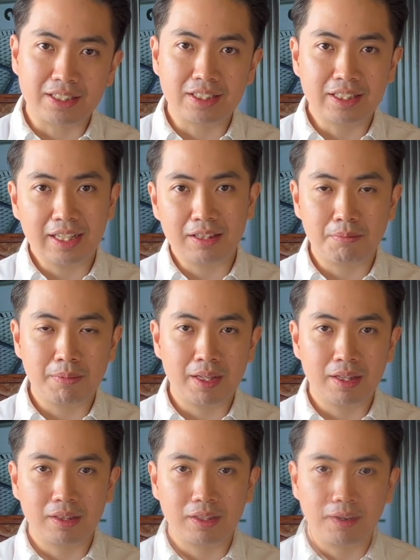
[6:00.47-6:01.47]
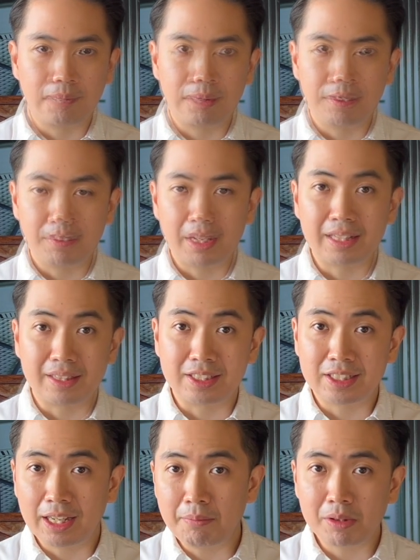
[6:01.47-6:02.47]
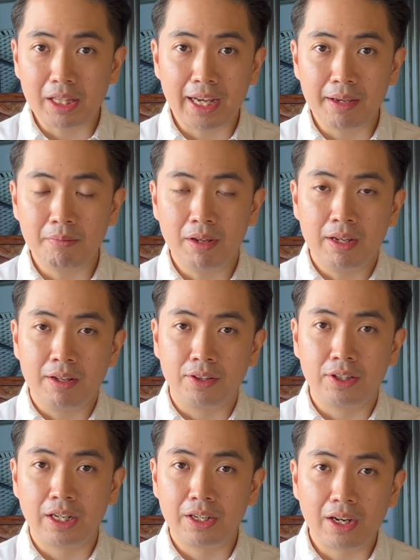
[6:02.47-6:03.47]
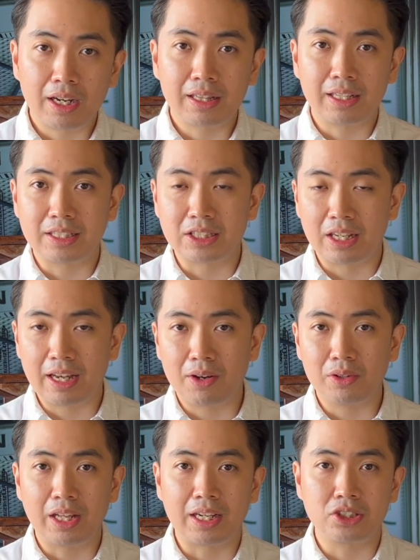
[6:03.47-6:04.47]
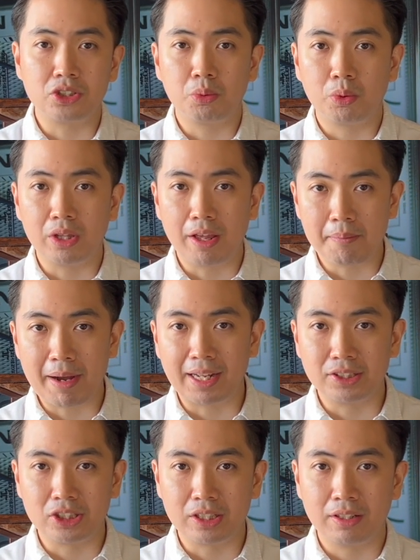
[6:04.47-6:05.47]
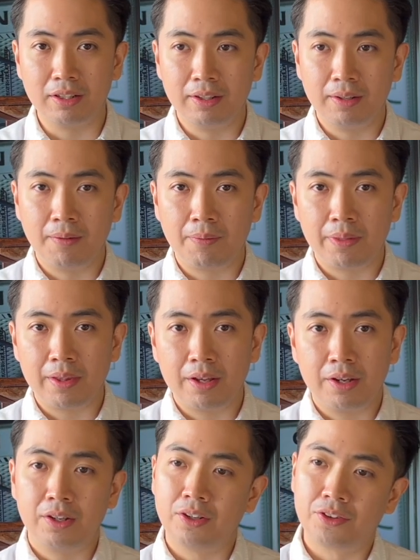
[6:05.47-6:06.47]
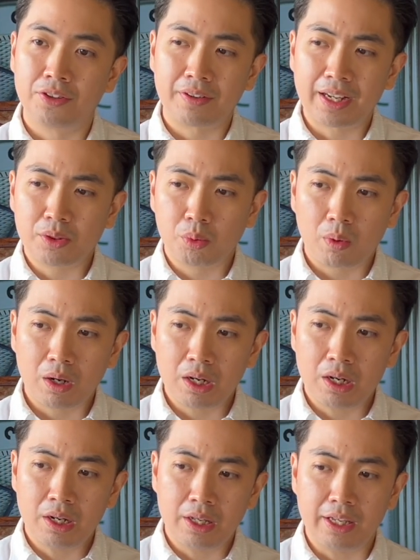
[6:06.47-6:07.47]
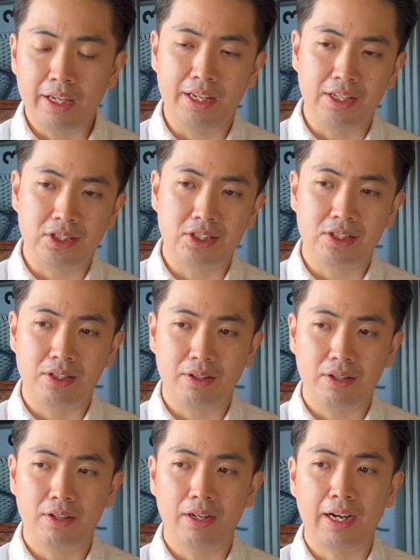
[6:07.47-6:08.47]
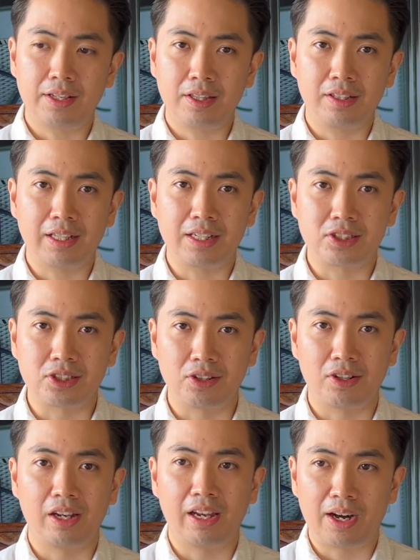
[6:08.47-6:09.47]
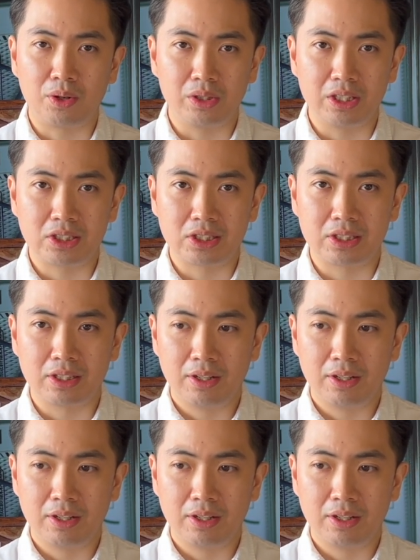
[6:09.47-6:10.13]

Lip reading: statement, but at the same time, they're not as loud as you would imagine. The red one is, I think that's the loudest